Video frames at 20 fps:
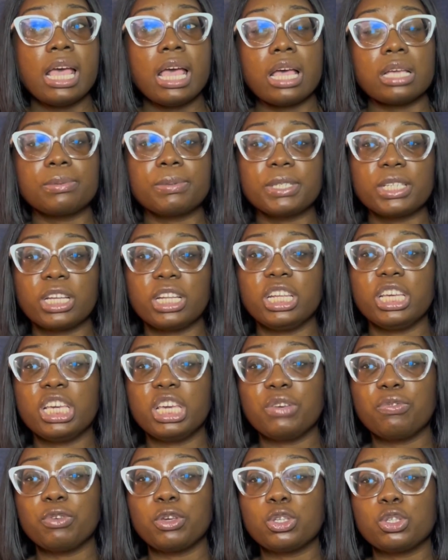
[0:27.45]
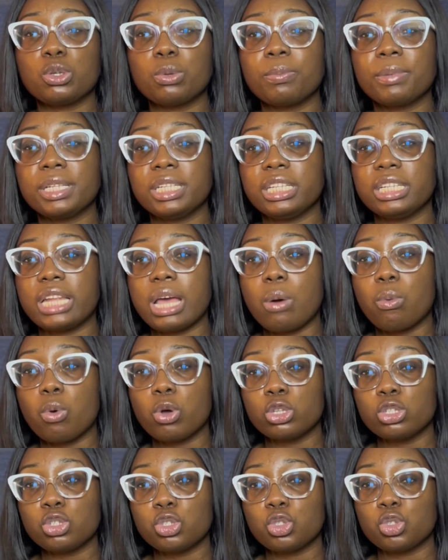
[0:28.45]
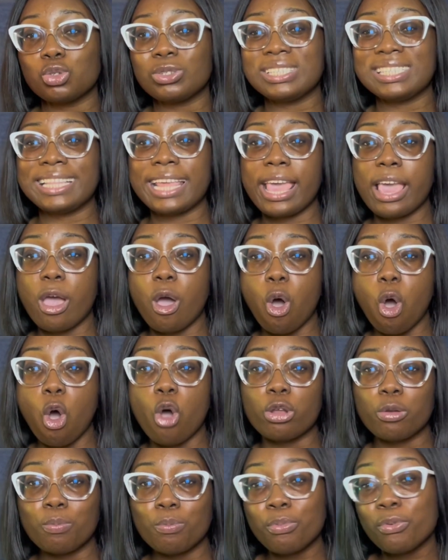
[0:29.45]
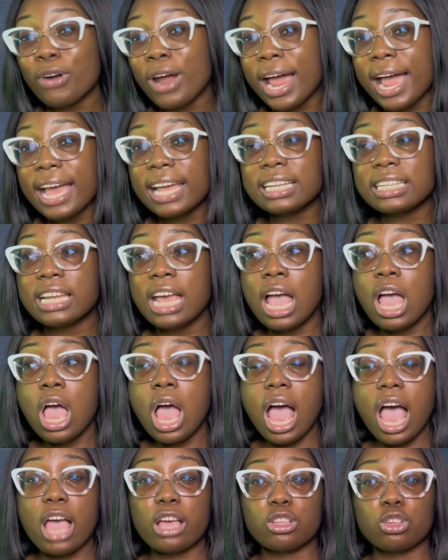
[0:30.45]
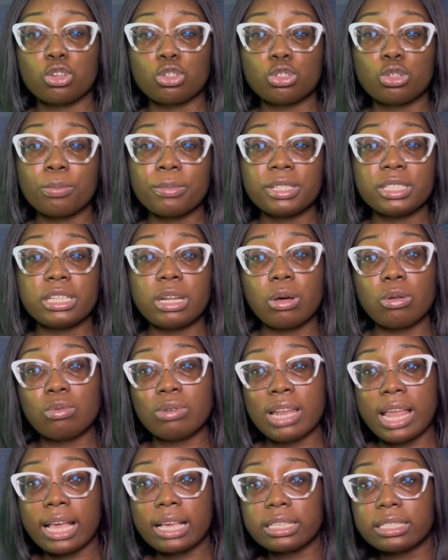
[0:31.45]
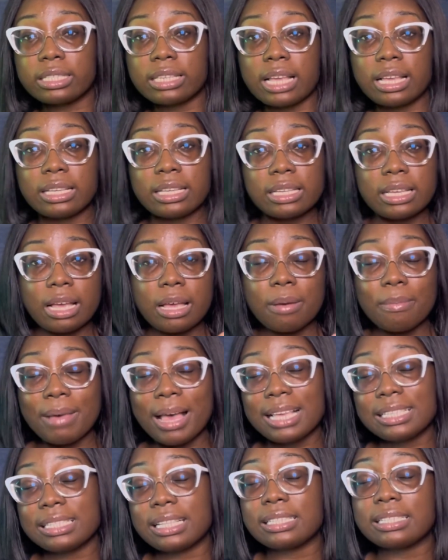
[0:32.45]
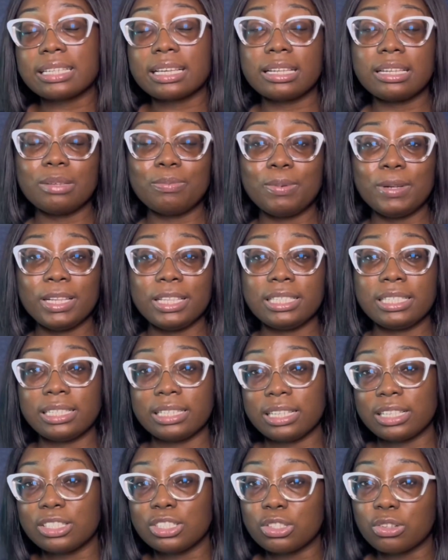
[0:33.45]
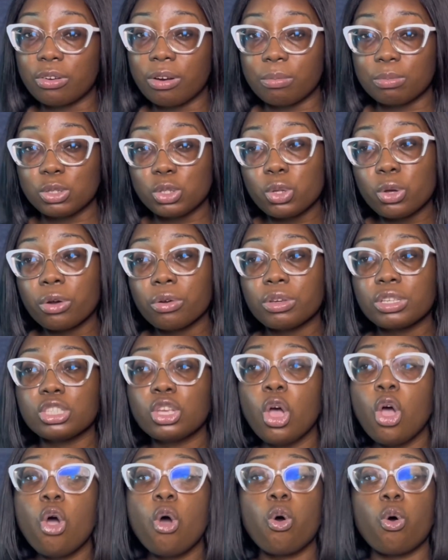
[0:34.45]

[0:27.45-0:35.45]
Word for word: especially if you're somebody that wants to stay on brand and you're somebody that likes um, aesthetically pleasing Instagram stories,